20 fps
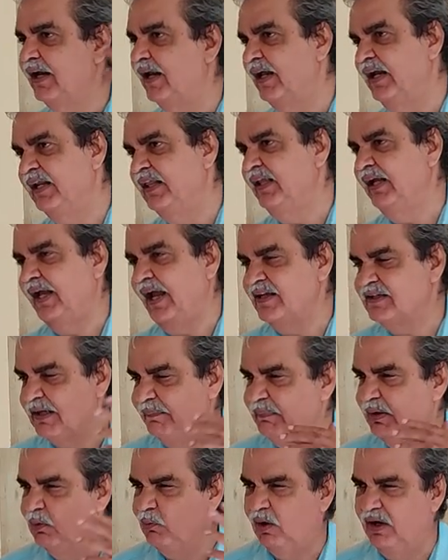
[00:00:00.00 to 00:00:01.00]
anything as
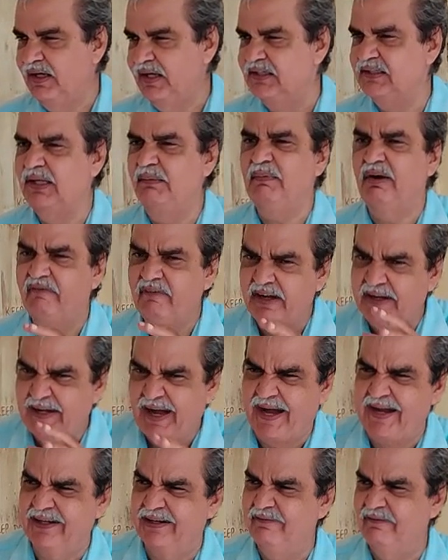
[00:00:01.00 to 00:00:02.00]
compared to what he has done, but we
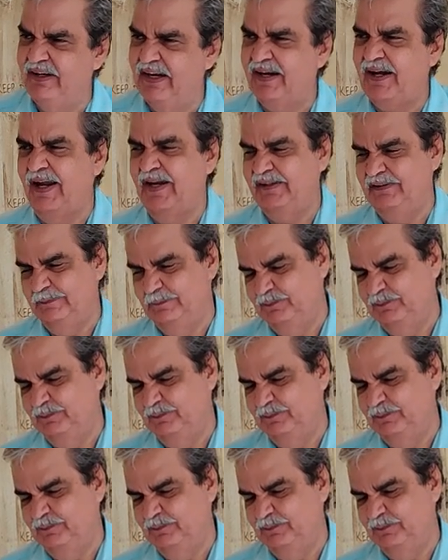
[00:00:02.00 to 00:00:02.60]
tried. We are trying.